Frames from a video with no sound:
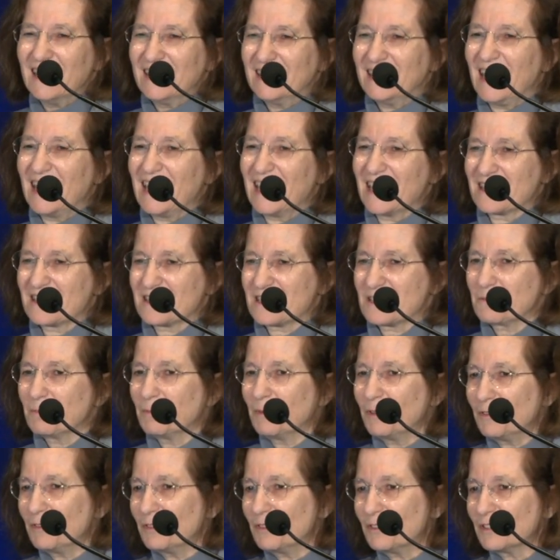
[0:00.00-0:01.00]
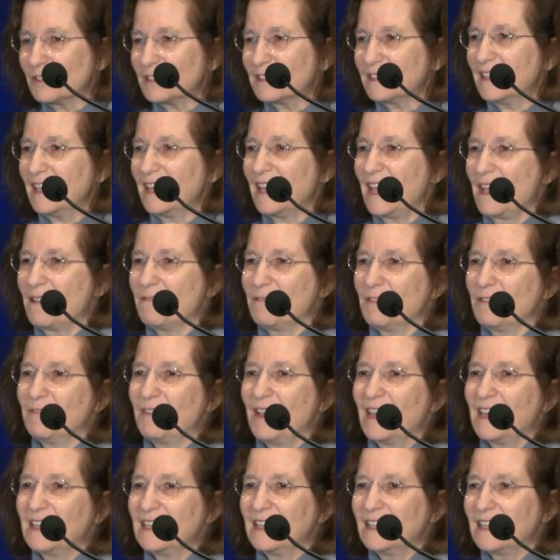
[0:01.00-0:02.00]
They are small, they have a
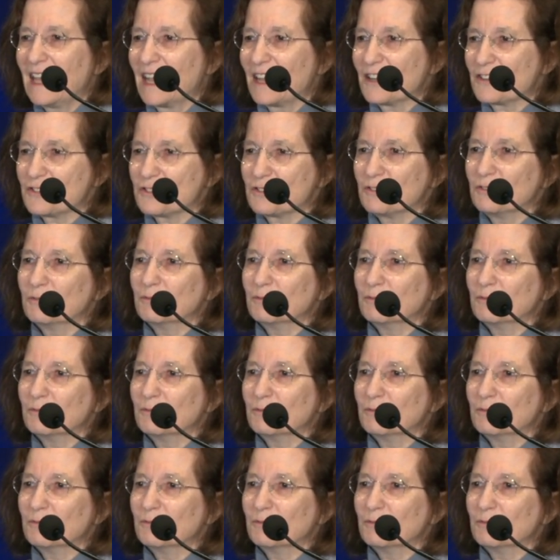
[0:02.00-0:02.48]
very large